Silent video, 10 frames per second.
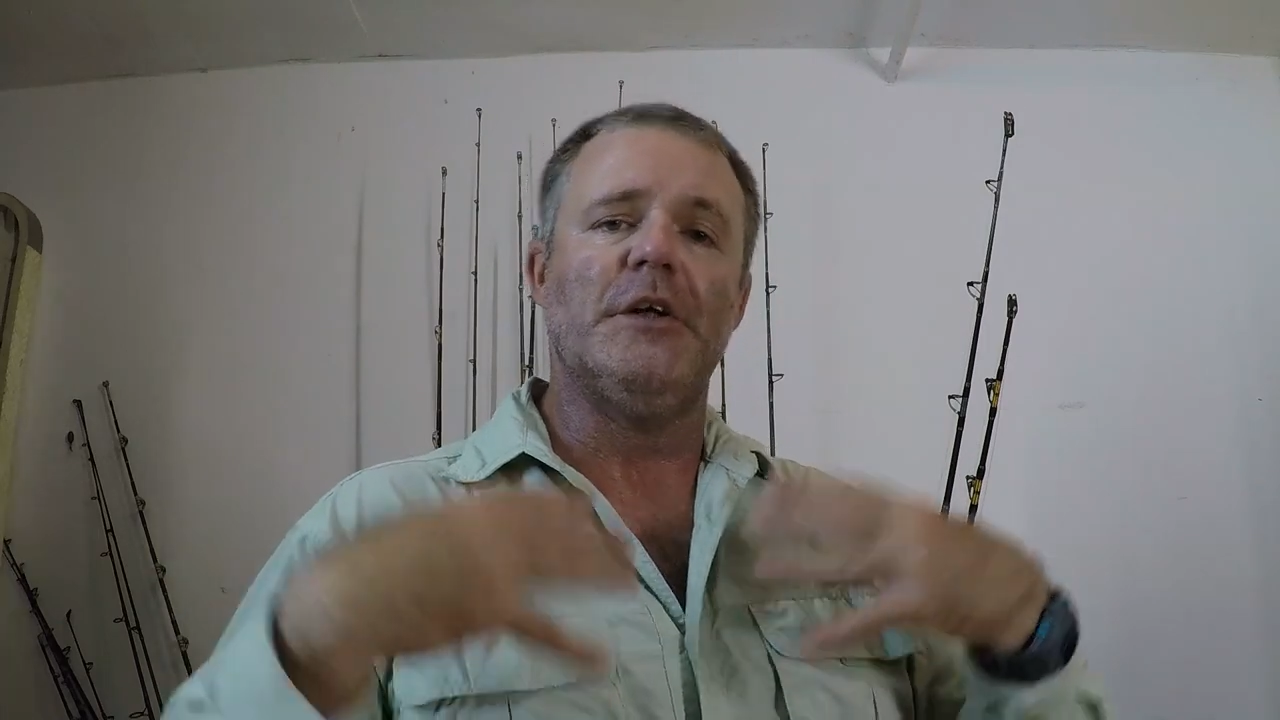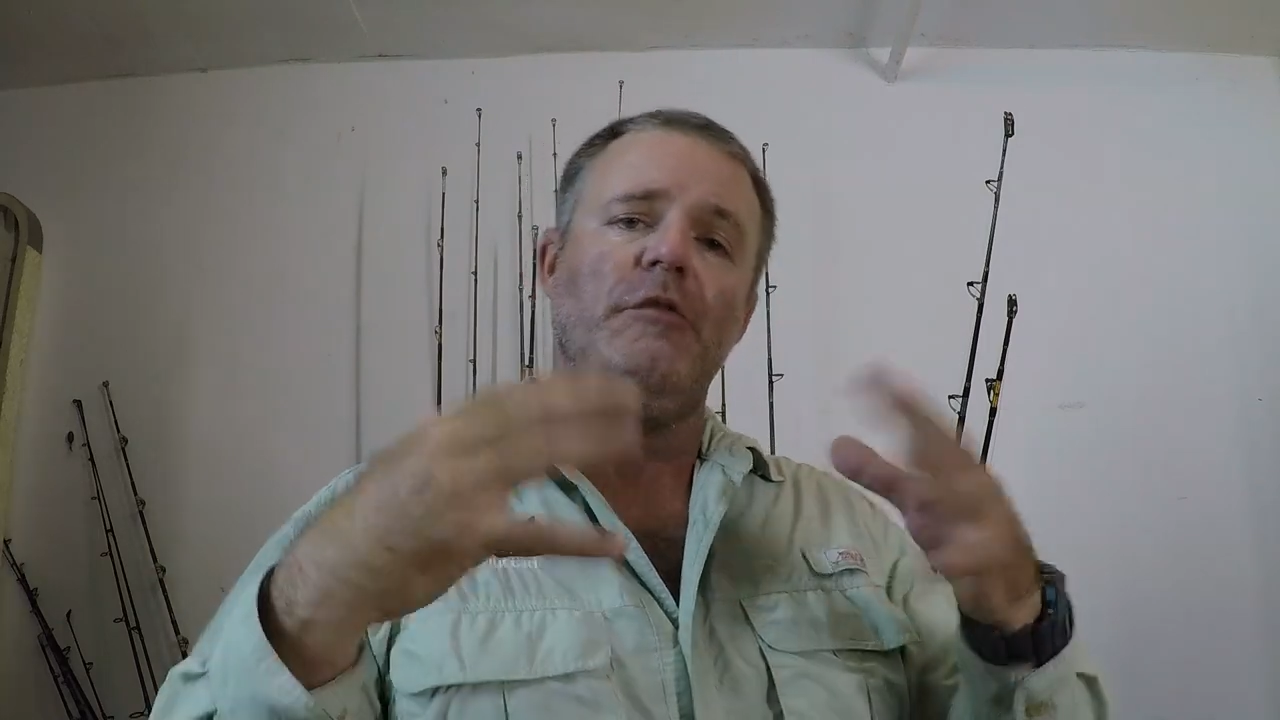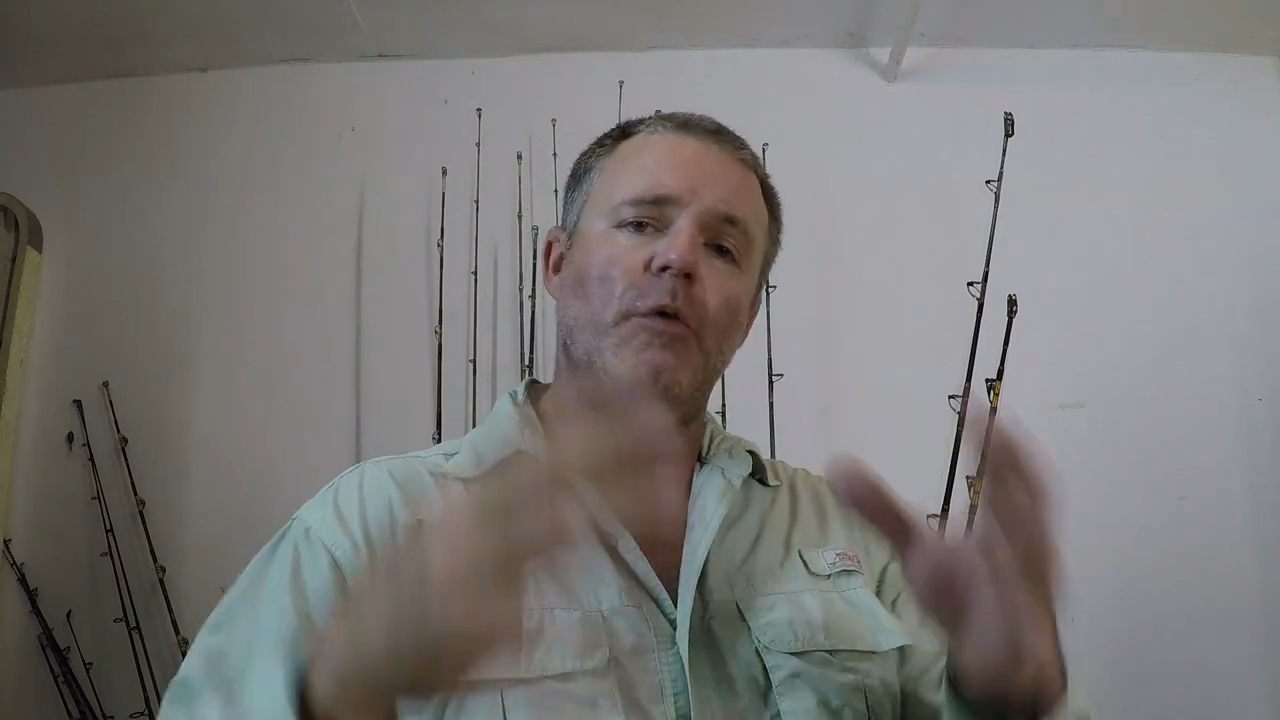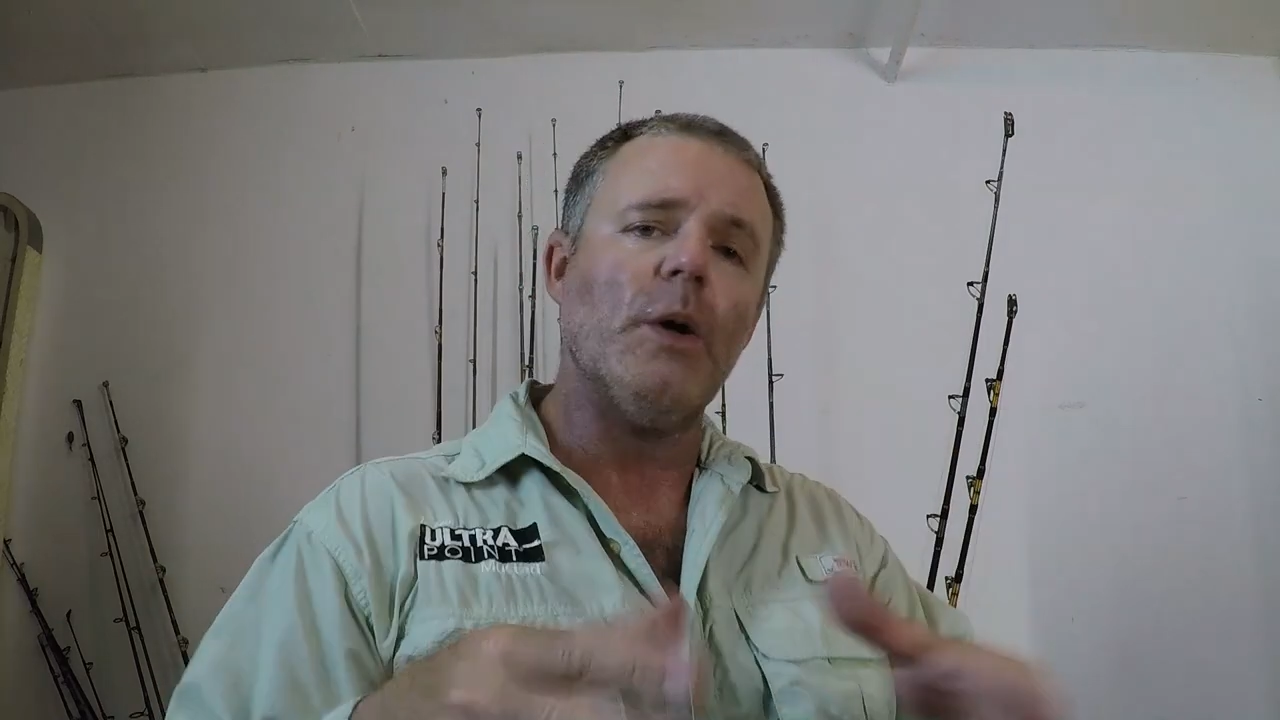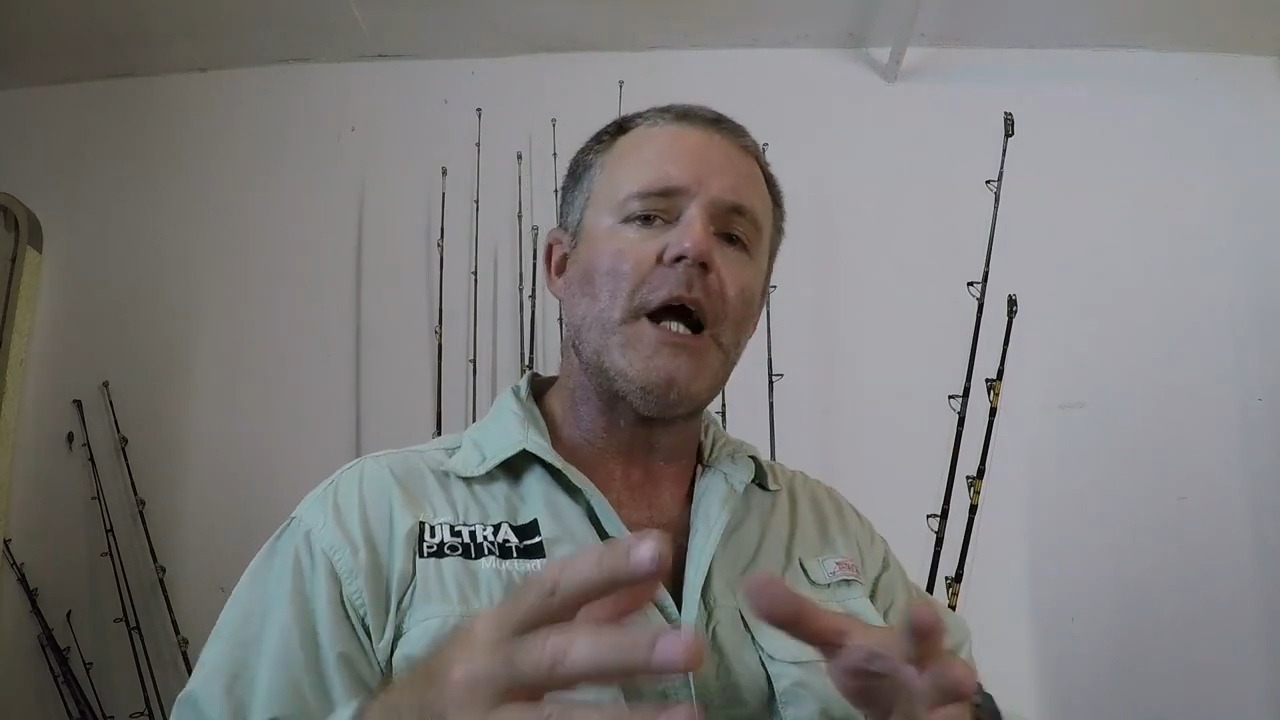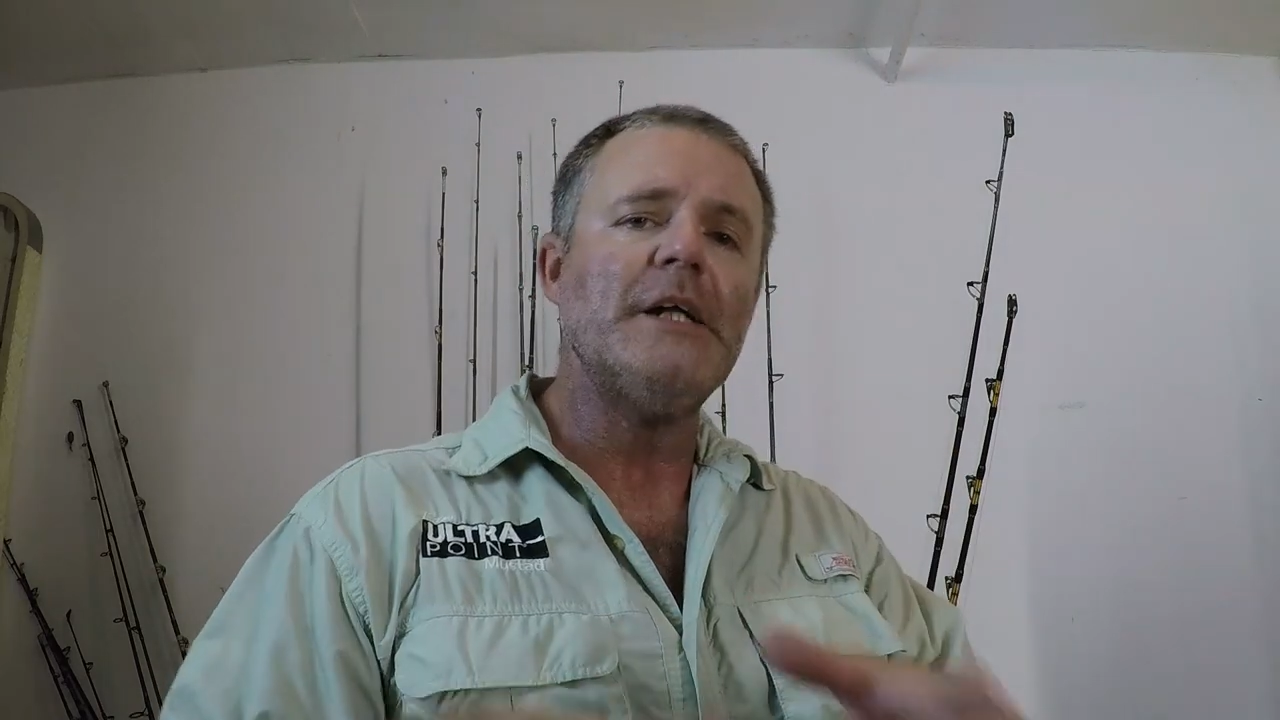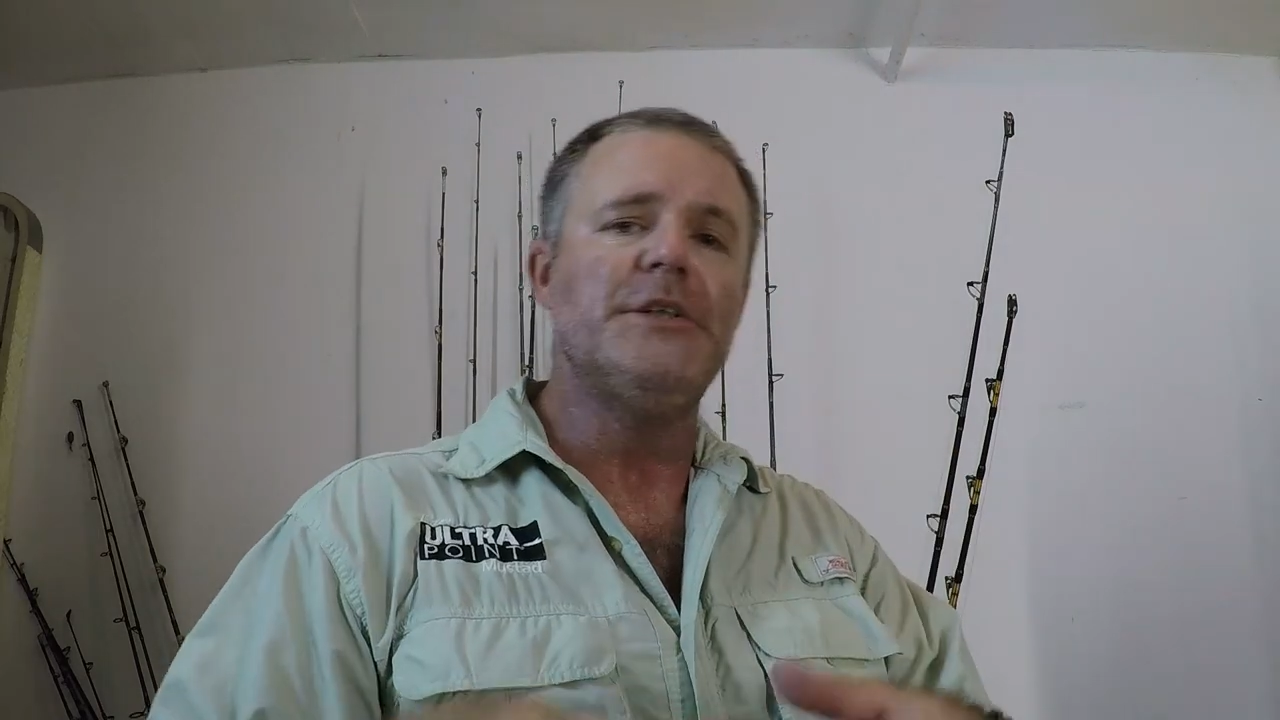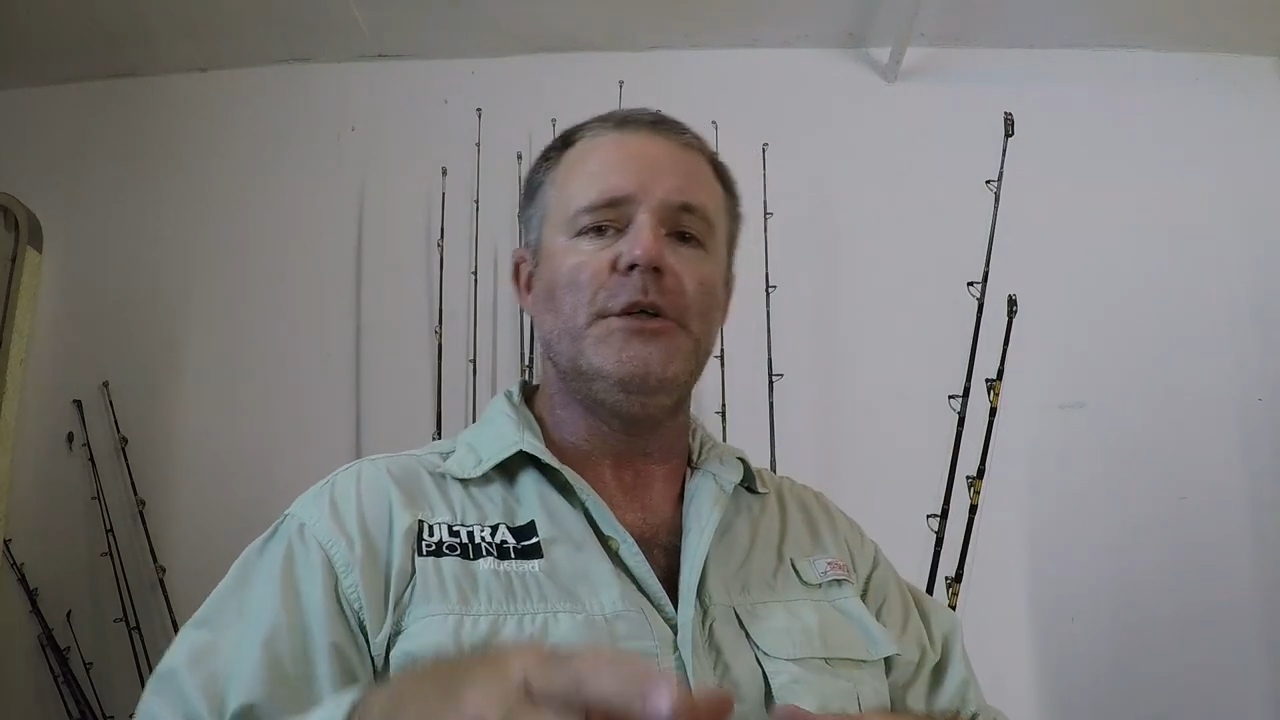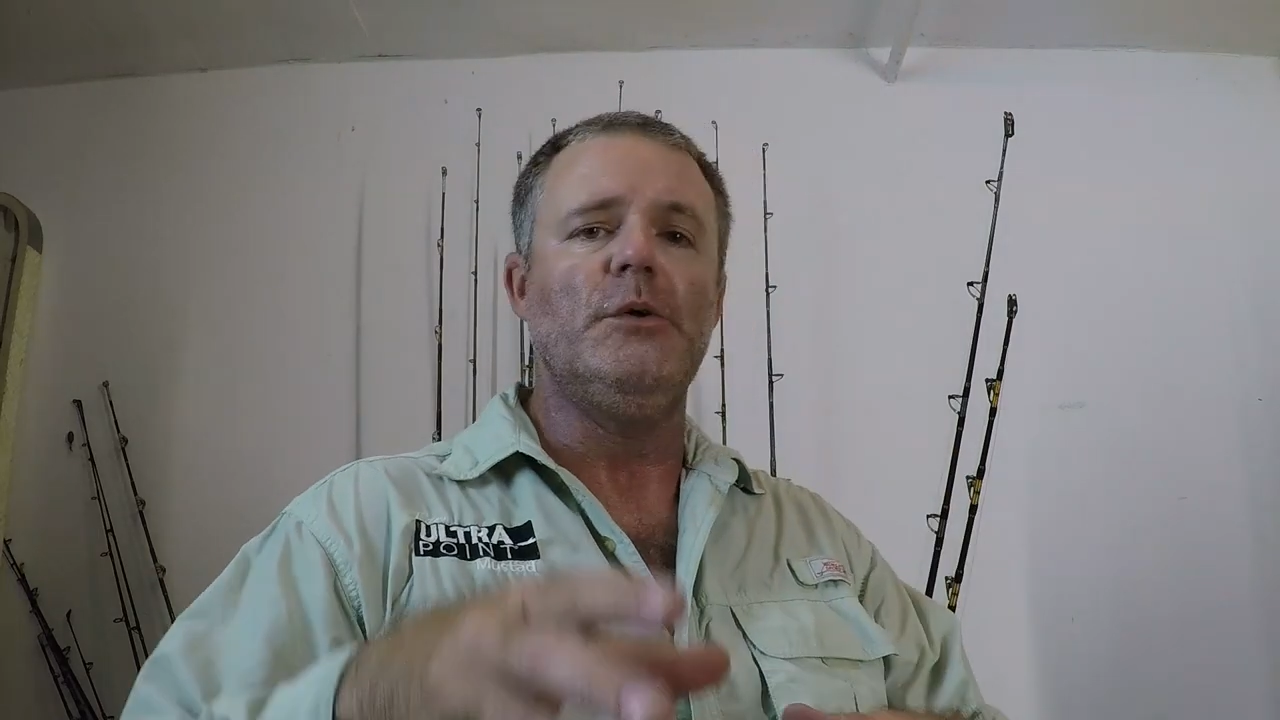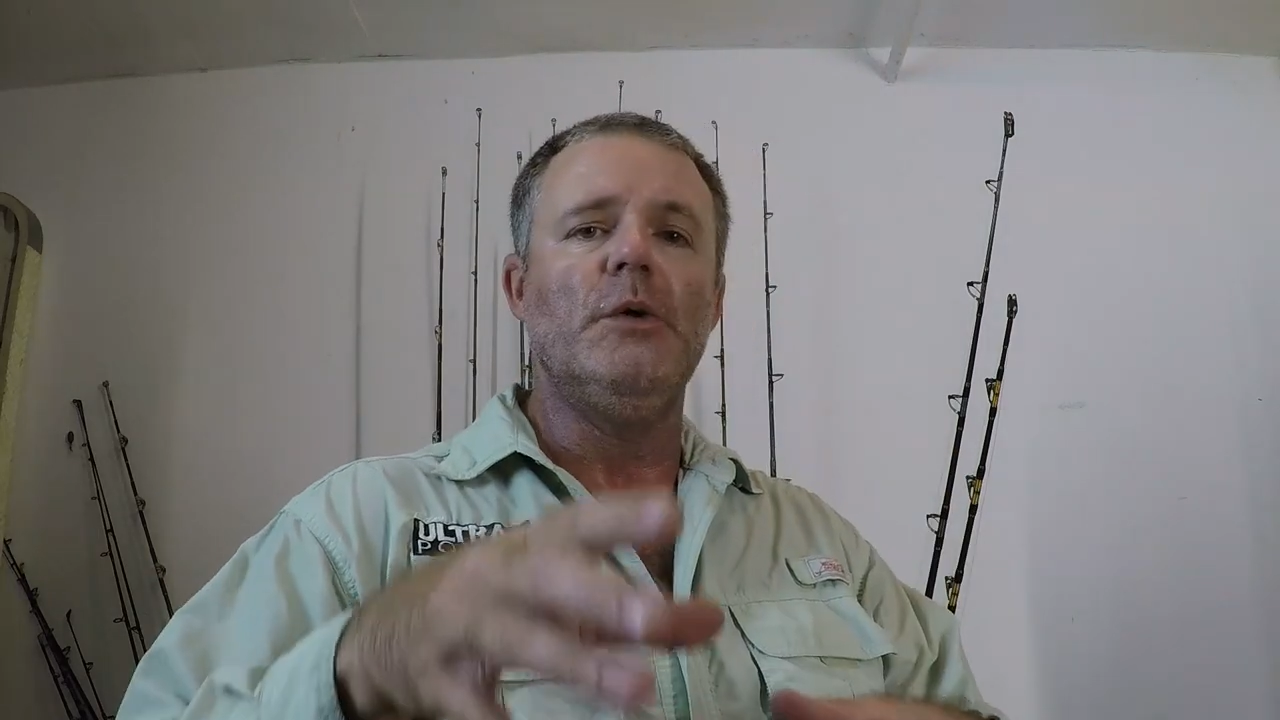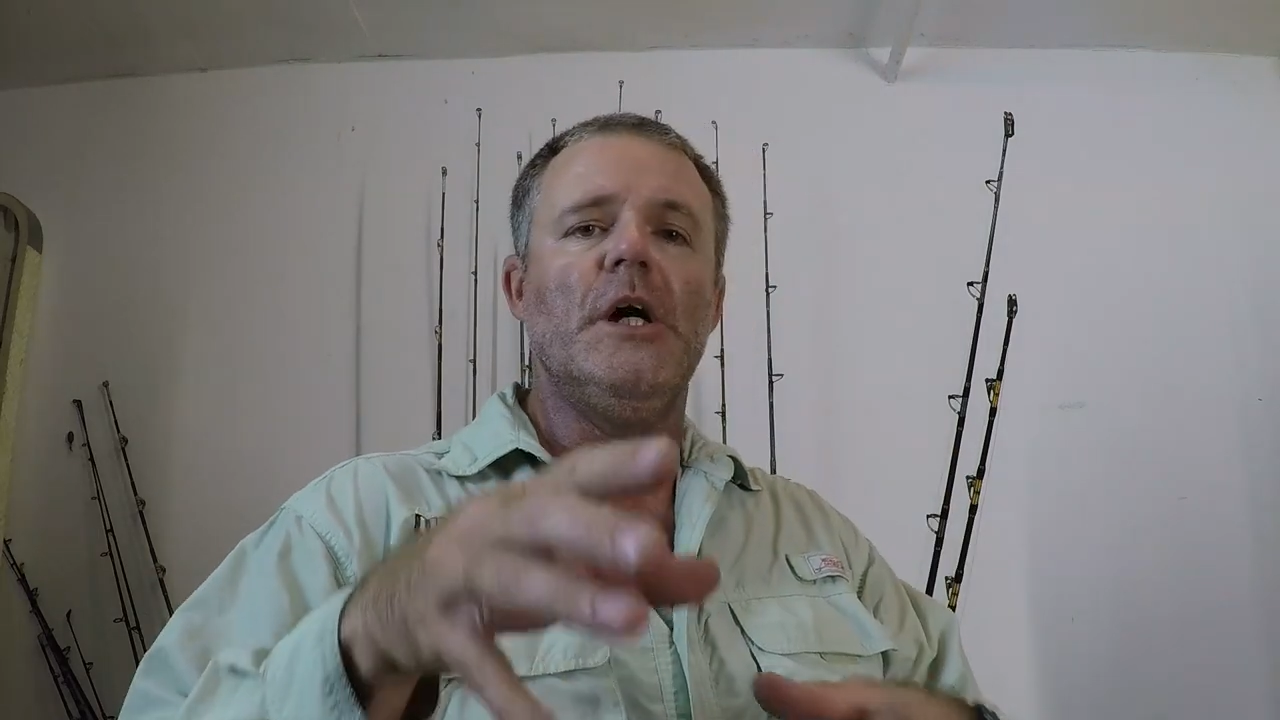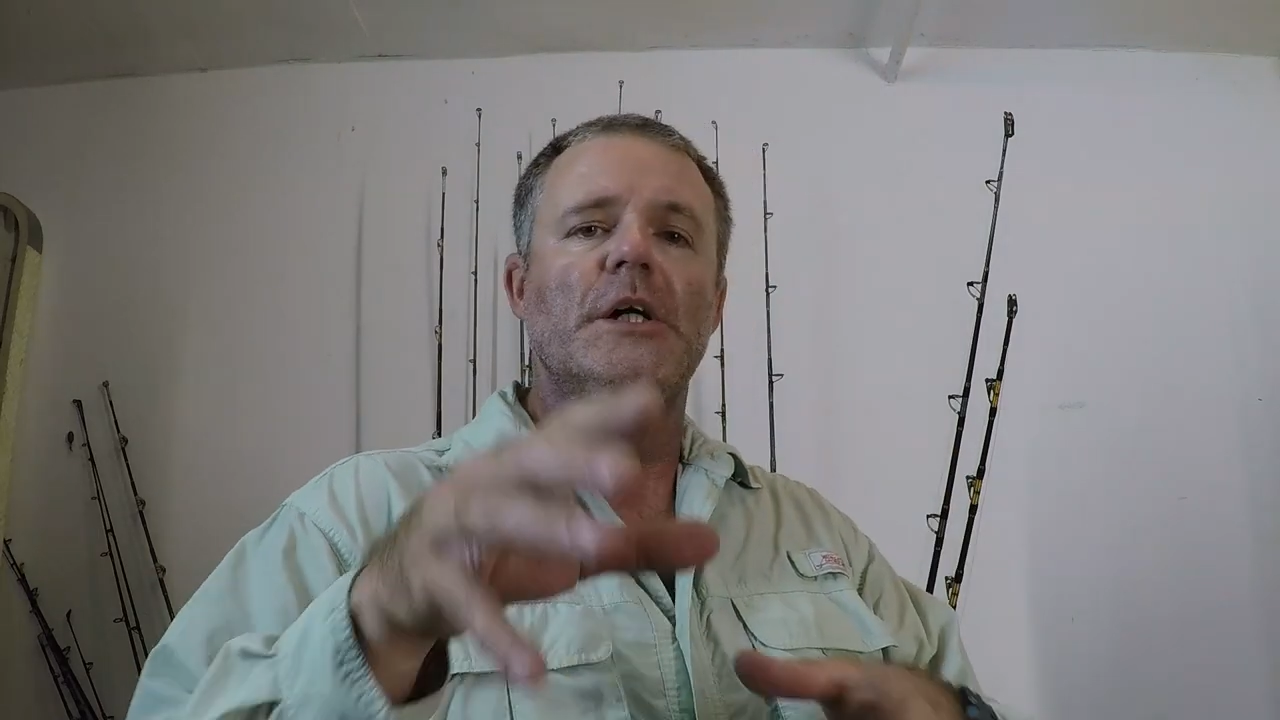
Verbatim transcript: of what I do